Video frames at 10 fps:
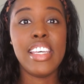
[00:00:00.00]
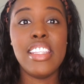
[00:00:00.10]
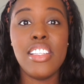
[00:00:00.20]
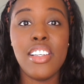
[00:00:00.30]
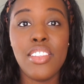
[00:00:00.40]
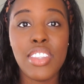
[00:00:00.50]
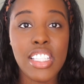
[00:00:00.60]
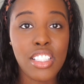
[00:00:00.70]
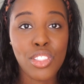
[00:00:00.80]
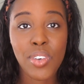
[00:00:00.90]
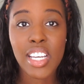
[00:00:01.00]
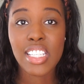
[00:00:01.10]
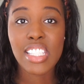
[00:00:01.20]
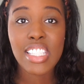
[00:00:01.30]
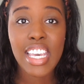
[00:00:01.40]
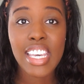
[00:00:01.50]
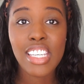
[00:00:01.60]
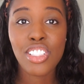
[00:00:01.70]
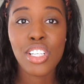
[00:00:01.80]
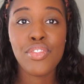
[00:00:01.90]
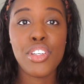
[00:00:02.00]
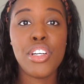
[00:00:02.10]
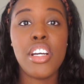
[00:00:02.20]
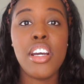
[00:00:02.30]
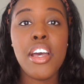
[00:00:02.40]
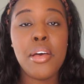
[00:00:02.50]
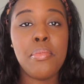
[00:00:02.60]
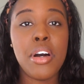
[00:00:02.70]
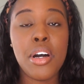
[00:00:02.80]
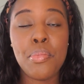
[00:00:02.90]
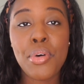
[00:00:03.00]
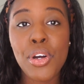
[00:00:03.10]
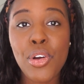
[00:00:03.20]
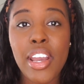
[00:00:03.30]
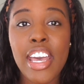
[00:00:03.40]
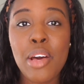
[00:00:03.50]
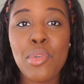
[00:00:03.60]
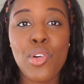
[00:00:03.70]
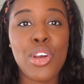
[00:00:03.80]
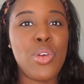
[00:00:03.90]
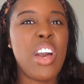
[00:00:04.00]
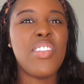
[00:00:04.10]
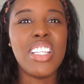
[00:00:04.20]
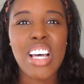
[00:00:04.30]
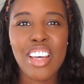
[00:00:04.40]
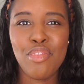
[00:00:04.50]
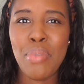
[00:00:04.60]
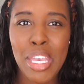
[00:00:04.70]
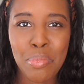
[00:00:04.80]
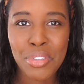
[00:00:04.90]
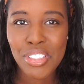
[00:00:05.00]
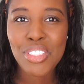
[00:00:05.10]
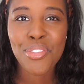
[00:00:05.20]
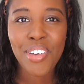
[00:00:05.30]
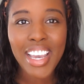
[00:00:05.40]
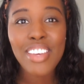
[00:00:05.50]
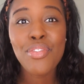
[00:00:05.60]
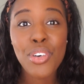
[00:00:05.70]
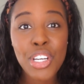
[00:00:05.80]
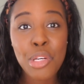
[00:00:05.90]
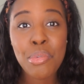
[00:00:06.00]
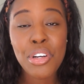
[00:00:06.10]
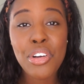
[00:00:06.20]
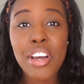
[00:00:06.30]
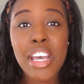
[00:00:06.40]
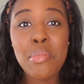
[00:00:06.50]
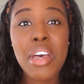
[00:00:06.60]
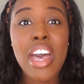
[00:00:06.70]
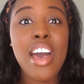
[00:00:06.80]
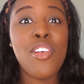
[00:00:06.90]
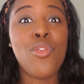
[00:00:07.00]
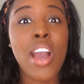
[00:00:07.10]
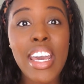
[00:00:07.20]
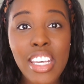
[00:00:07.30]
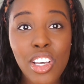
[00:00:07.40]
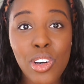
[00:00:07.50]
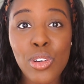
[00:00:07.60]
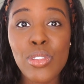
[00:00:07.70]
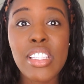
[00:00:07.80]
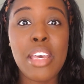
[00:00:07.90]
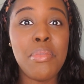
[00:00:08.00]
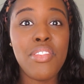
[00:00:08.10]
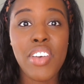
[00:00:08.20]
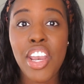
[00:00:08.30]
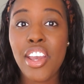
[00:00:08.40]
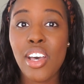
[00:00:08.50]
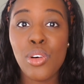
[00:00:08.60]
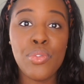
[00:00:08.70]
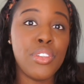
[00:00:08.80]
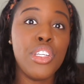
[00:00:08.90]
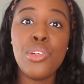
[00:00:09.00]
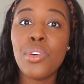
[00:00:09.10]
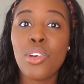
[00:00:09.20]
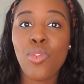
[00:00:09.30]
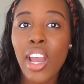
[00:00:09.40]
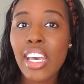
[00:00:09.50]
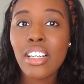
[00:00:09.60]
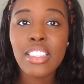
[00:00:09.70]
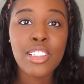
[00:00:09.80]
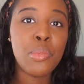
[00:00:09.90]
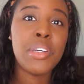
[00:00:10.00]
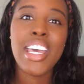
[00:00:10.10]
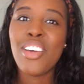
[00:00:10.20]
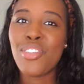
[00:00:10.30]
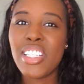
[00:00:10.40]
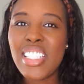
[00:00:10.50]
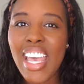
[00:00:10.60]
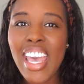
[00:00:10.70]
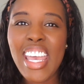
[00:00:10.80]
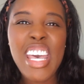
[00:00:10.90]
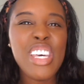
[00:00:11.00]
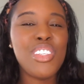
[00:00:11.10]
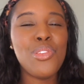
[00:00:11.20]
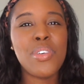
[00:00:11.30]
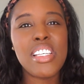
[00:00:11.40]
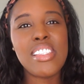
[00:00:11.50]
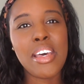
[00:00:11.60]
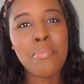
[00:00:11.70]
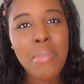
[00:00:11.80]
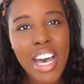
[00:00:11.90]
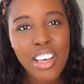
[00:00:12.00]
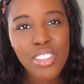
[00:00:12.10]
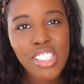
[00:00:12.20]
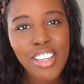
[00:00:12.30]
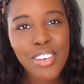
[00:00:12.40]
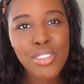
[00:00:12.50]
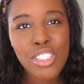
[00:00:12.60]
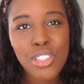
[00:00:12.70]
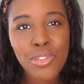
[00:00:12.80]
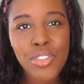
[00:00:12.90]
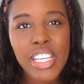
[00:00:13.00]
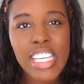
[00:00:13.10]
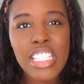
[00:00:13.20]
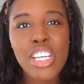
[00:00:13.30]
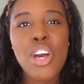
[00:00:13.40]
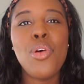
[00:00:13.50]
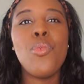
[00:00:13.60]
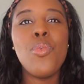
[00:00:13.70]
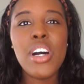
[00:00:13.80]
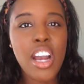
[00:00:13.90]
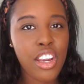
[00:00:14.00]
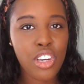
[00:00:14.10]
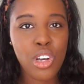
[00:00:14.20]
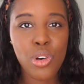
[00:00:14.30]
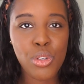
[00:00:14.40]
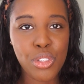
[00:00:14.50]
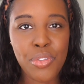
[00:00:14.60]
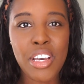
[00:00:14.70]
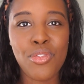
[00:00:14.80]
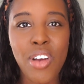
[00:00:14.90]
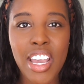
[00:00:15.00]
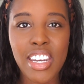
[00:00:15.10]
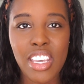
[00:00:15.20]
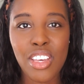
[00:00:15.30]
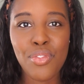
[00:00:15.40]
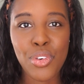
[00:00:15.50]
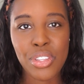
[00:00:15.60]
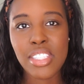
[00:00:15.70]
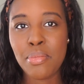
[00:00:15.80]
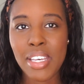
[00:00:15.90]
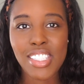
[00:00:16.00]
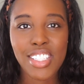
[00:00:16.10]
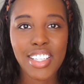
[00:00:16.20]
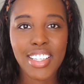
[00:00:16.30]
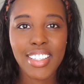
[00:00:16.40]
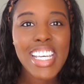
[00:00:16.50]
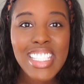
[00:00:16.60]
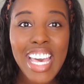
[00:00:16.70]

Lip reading: in the thesis writing stage of your program, or you have a lot of papers to write for your program. Writing goals can be very helpful. Do you want to write a little bit every day? Do you want to set milestones to reach? What are your goals around writing for the semester? Next